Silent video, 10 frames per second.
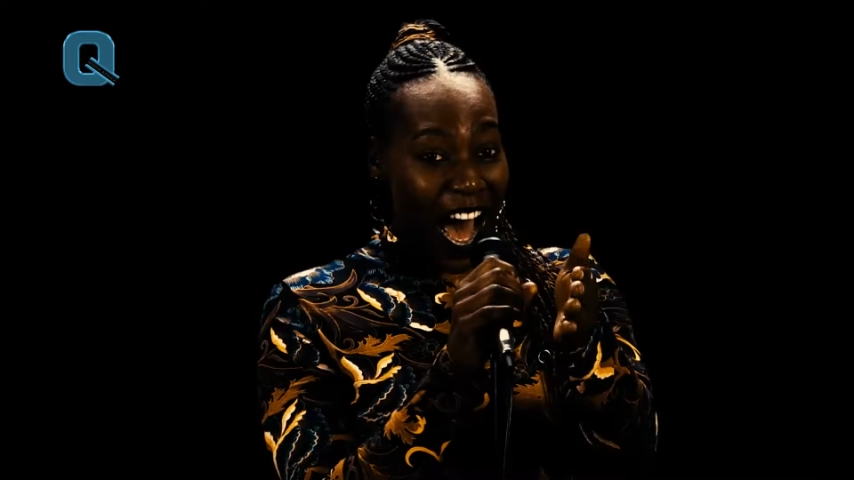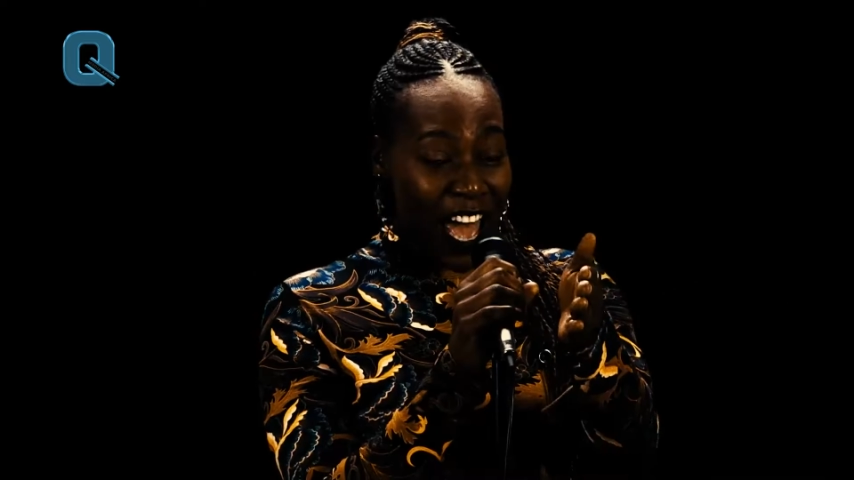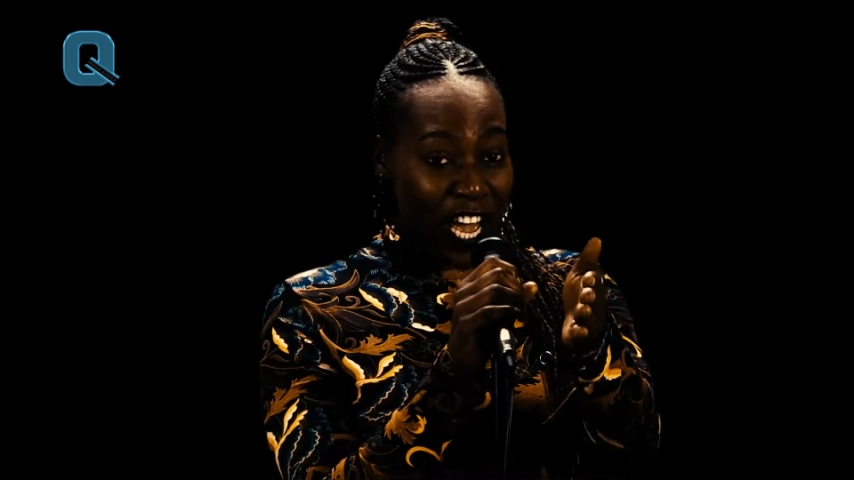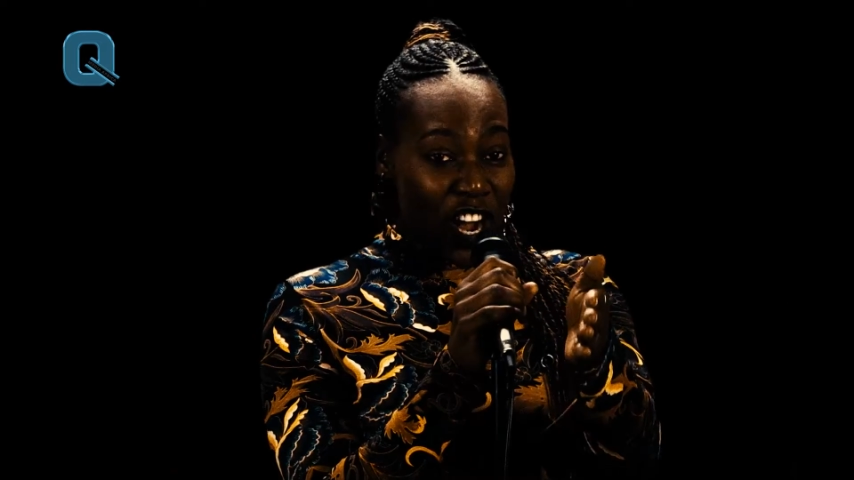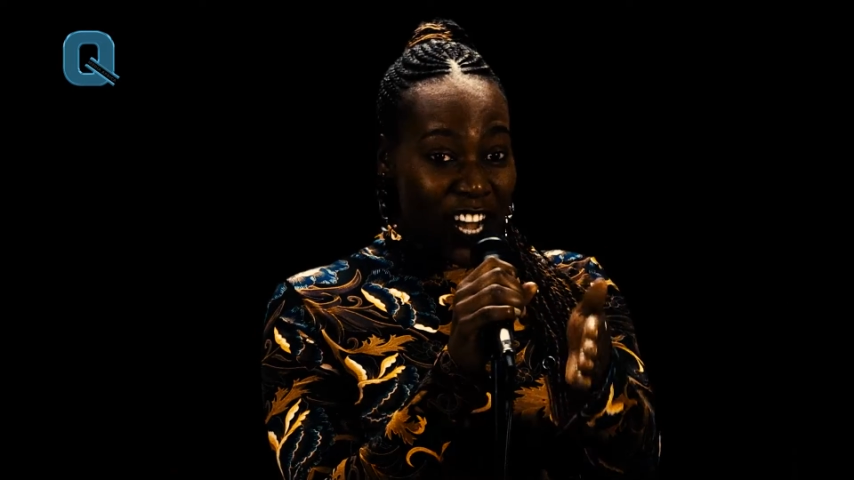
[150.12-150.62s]

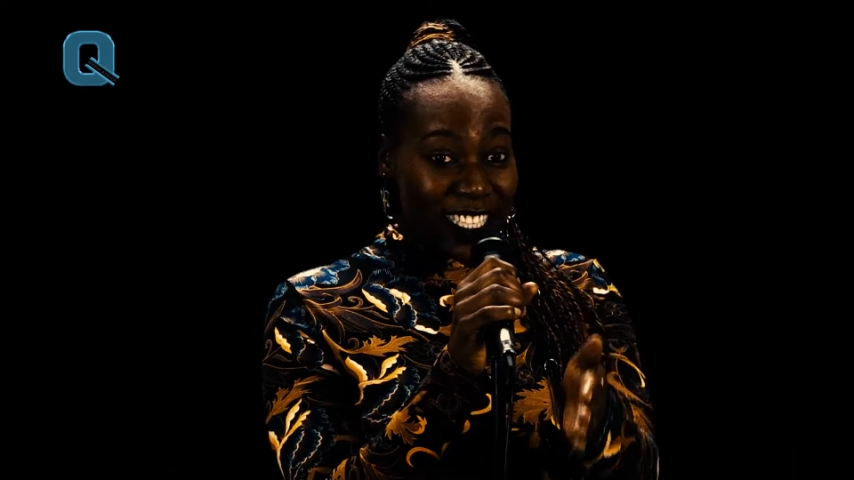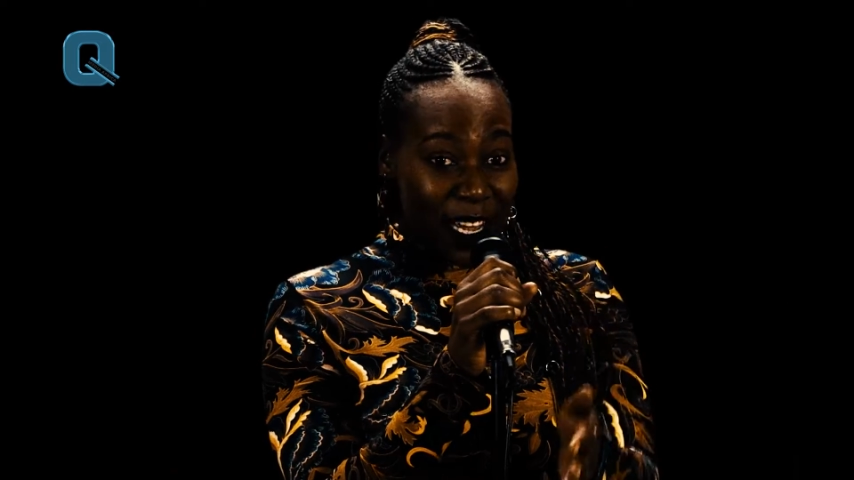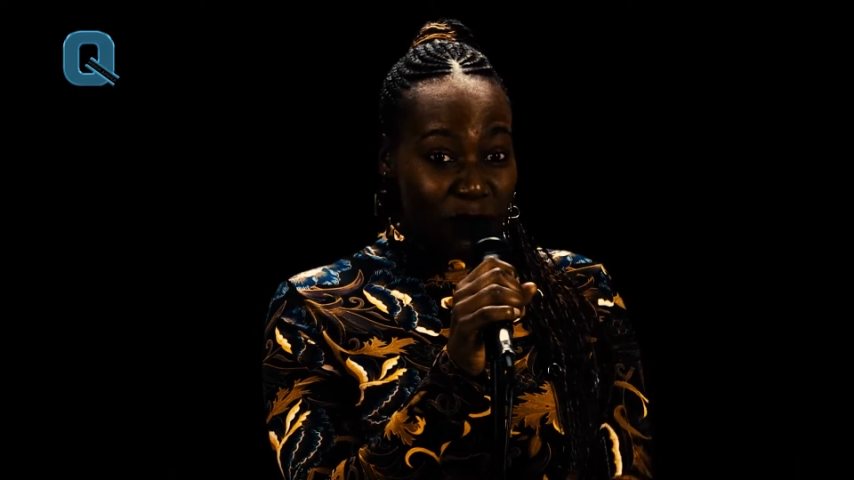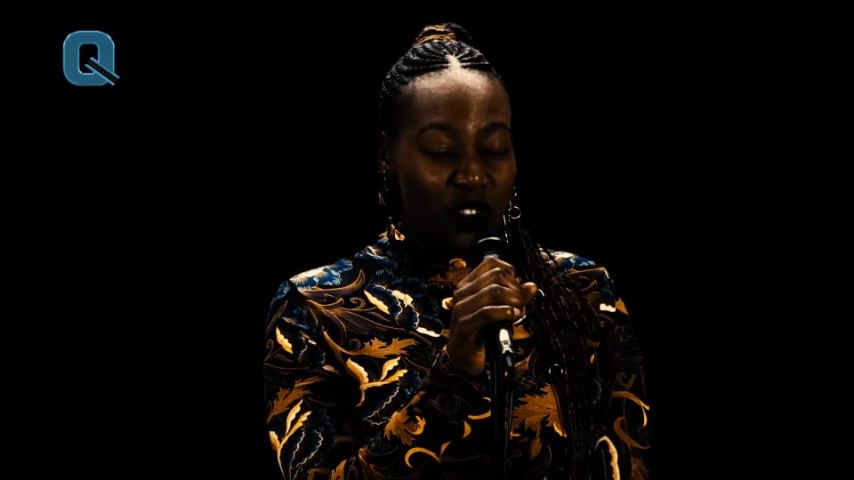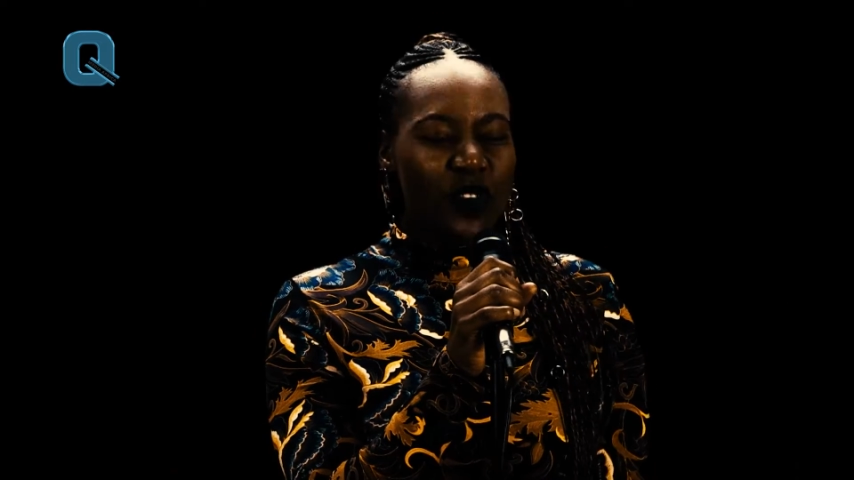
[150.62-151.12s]
are a
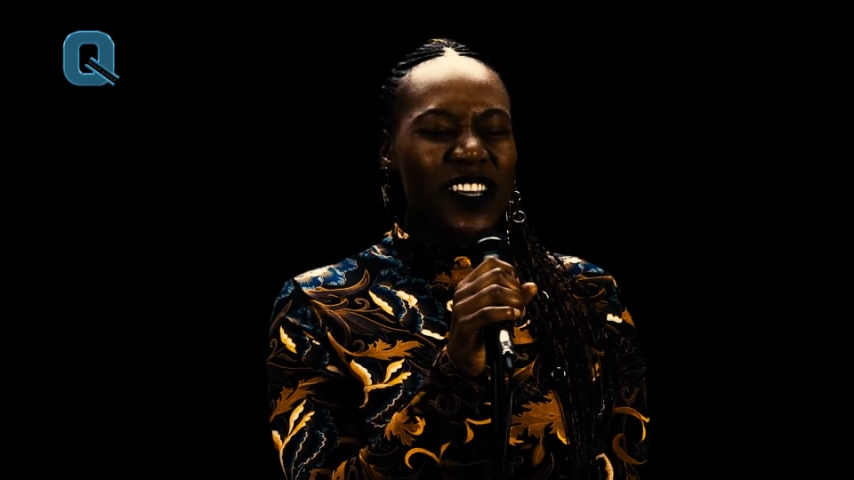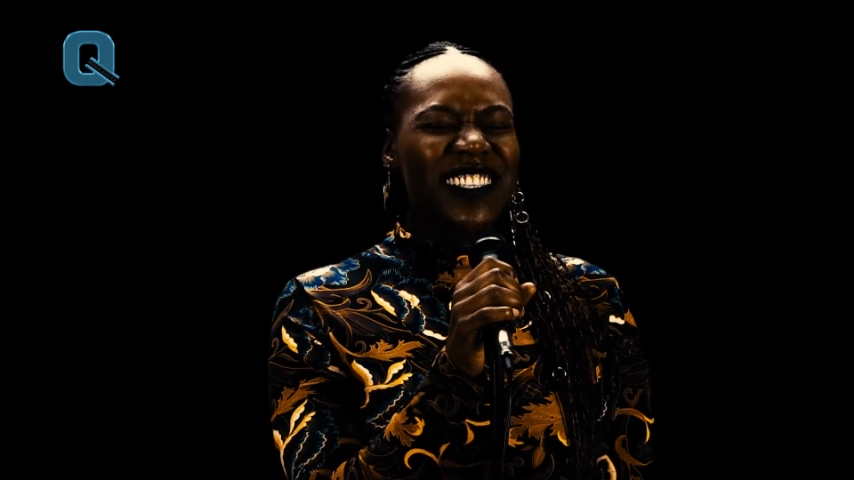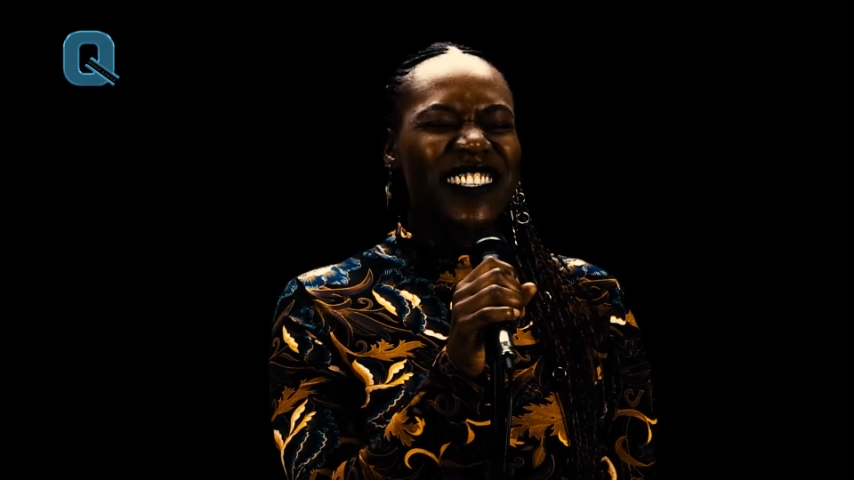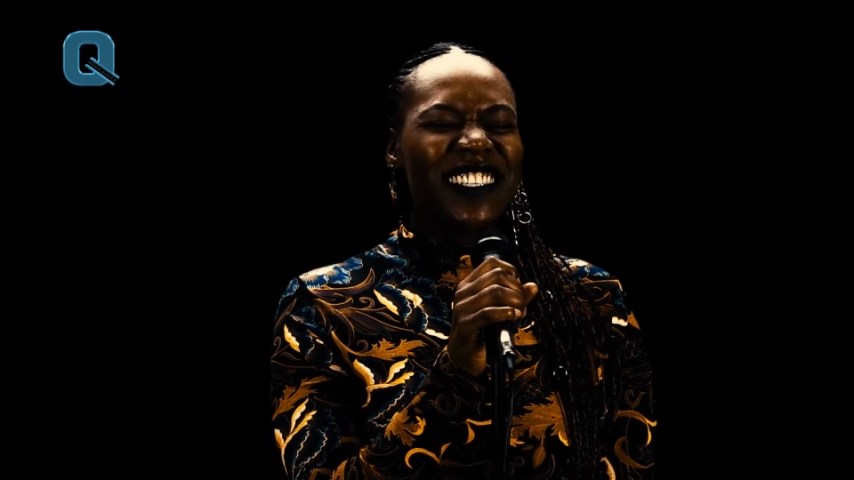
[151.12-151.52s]
goddamn tree